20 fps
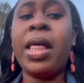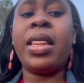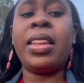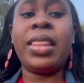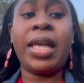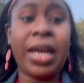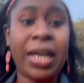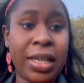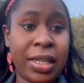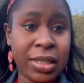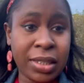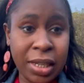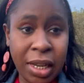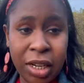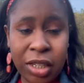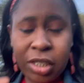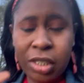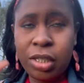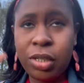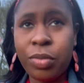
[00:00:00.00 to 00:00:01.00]
That is
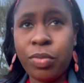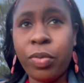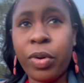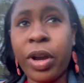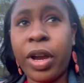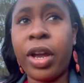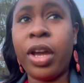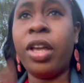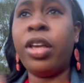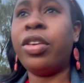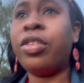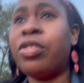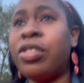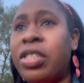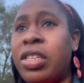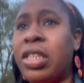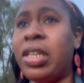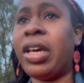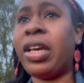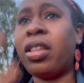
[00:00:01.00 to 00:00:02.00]
actually where you
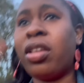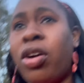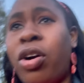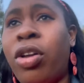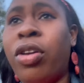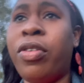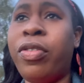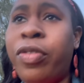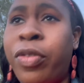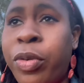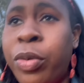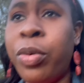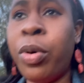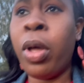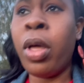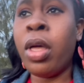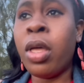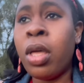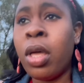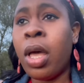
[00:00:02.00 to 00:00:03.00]
see like the colourful
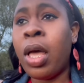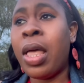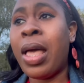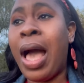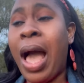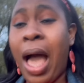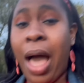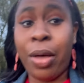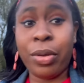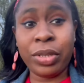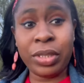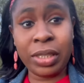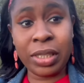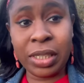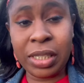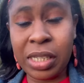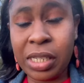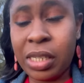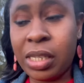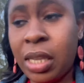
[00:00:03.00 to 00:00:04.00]

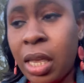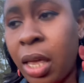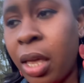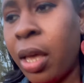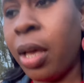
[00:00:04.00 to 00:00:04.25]
houses,